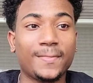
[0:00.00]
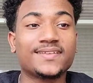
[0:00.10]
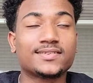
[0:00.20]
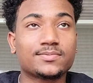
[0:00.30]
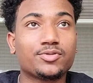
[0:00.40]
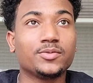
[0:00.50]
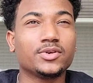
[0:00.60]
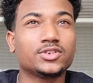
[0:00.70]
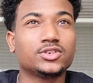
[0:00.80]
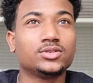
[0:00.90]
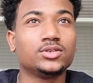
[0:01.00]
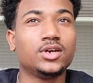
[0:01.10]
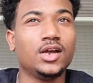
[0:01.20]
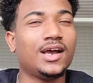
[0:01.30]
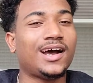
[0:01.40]
It's pretty much,
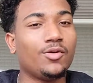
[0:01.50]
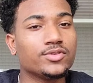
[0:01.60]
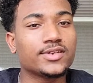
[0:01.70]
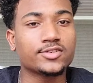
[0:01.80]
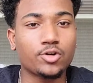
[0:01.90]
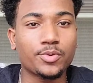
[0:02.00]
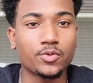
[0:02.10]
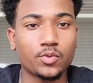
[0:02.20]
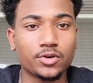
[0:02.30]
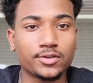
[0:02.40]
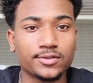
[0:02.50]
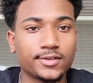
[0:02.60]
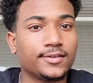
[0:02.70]
I would say it's open world.